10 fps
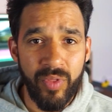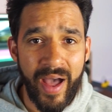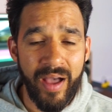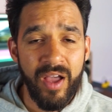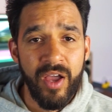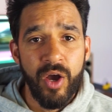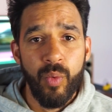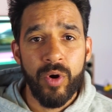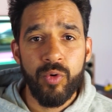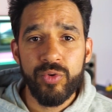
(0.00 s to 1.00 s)
that.
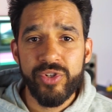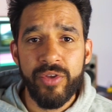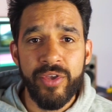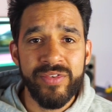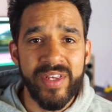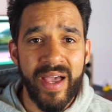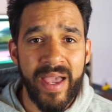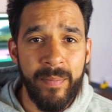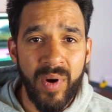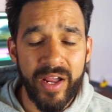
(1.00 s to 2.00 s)
We're also using
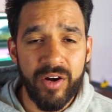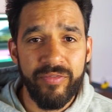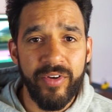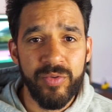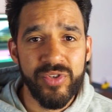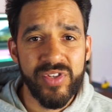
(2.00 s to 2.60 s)
a microphone